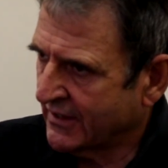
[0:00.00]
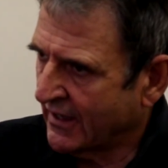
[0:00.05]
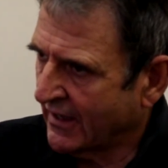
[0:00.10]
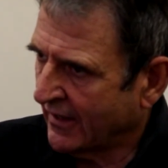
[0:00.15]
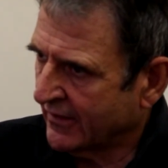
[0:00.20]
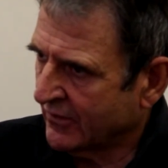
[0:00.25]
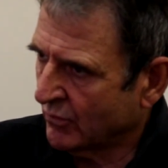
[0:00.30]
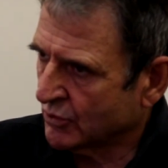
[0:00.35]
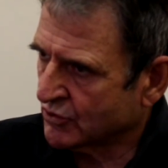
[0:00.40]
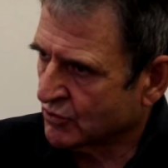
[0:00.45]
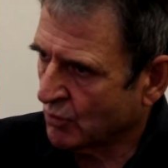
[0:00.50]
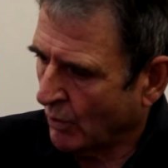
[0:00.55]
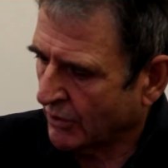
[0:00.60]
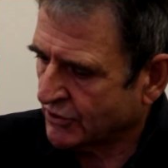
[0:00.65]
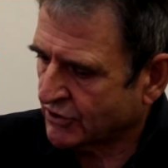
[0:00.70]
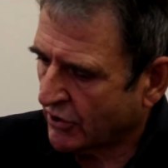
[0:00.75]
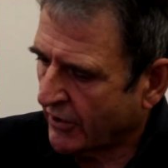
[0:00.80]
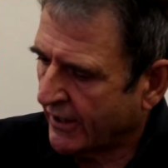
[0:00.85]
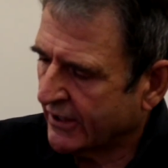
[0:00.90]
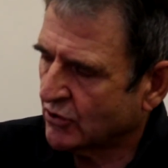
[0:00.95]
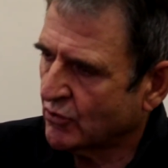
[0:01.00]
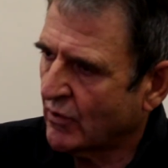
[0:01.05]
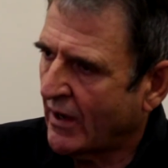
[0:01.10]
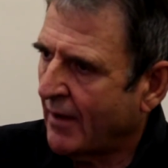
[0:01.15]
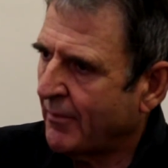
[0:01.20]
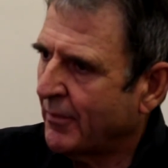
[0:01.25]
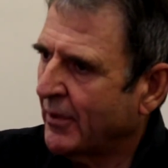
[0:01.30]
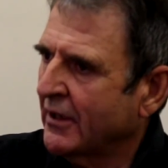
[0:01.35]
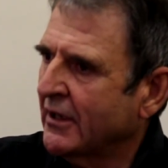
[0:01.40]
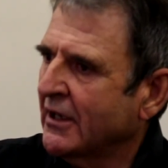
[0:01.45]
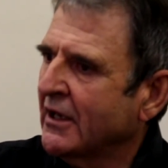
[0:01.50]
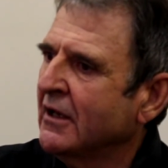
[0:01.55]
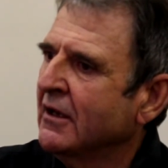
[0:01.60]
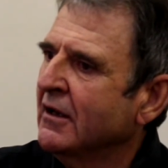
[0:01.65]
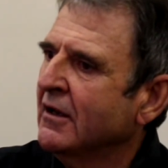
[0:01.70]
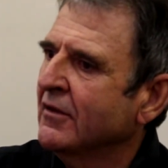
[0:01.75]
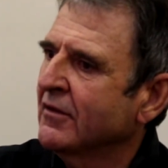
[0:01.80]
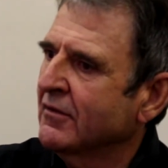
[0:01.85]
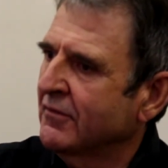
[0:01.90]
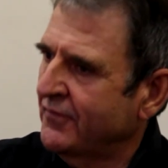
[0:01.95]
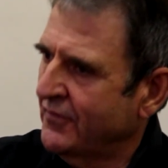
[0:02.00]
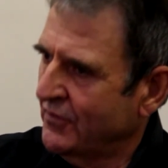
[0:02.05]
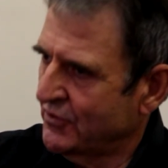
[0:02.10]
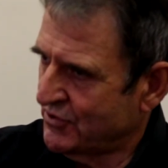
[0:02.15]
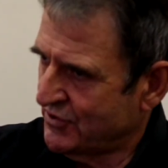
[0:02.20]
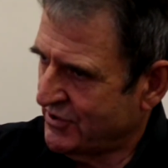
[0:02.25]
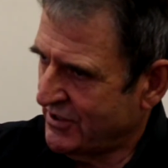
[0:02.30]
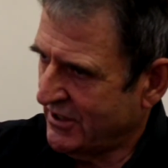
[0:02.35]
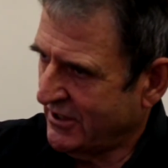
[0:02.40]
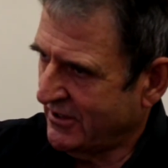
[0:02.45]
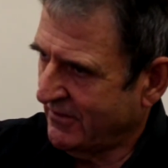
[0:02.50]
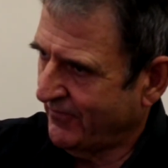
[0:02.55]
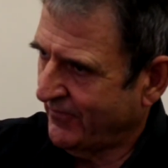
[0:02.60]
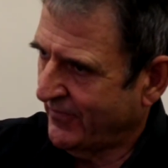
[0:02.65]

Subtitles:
In other words, what's going to happen in the first year.